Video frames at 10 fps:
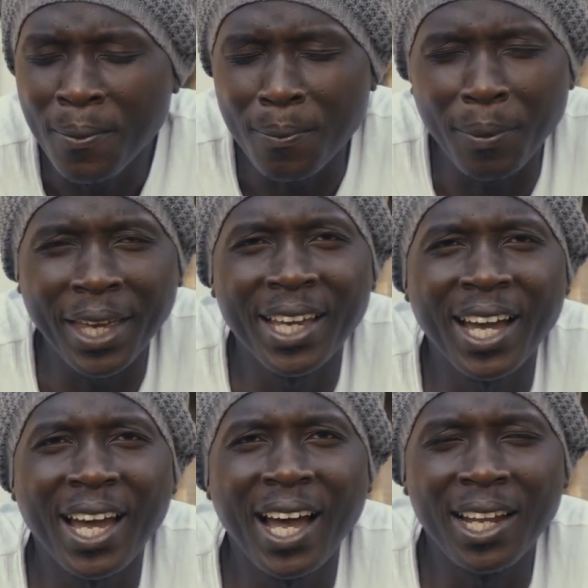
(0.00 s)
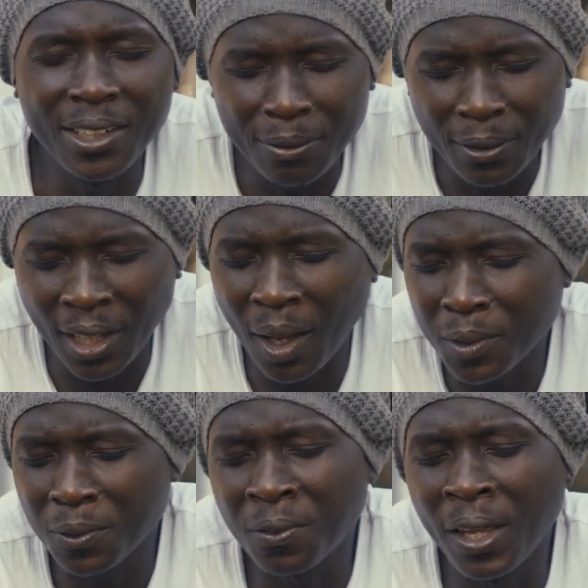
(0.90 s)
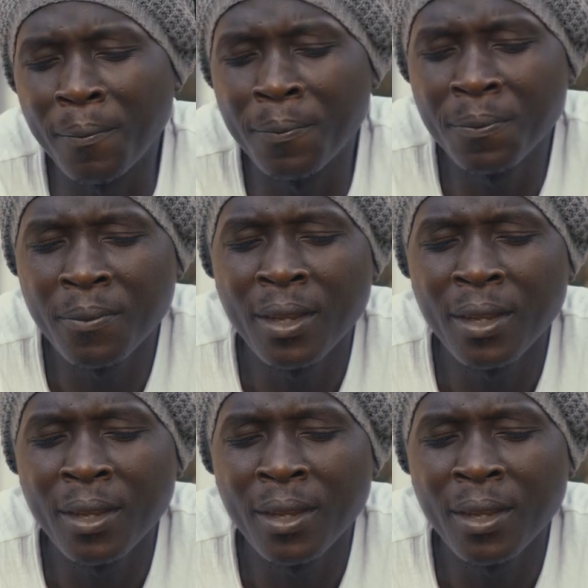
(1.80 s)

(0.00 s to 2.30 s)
make a living out of them,